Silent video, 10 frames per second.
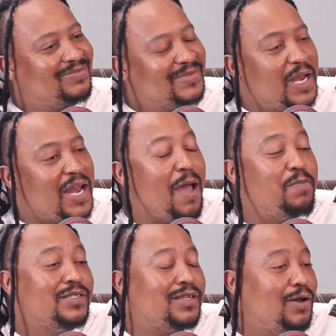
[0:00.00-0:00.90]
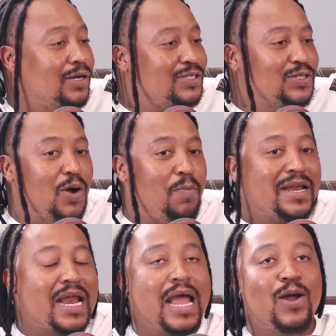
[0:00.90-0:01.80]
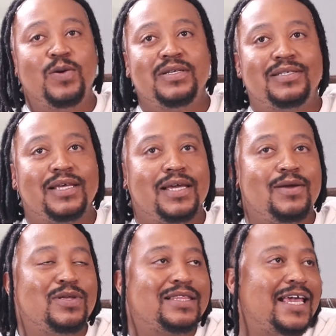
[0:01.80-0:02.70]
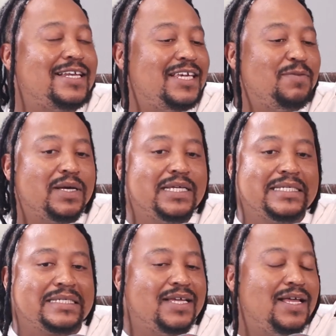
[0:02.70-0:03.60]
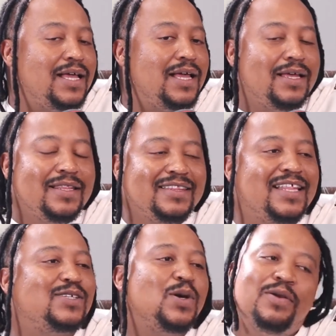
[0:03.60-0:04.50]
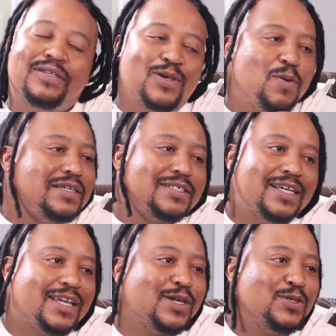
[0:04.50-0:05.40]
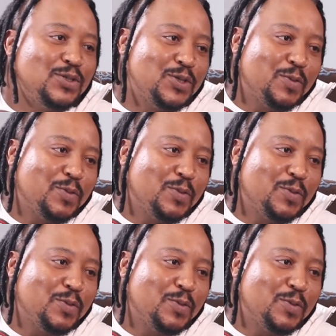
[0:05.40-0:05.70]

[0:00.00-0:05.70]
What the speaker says: That happens a lot, but I always say with gatekeepers, there's only so much they can do,